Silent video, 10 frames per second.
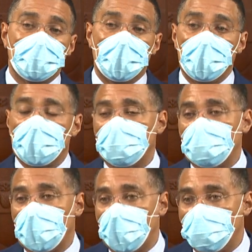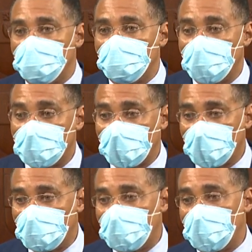take time,
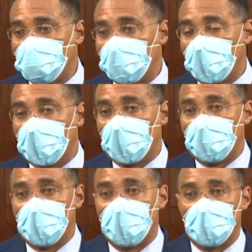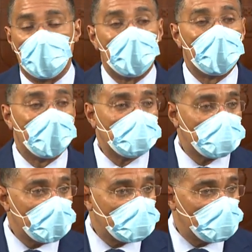particularly the
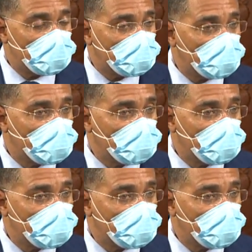legislative,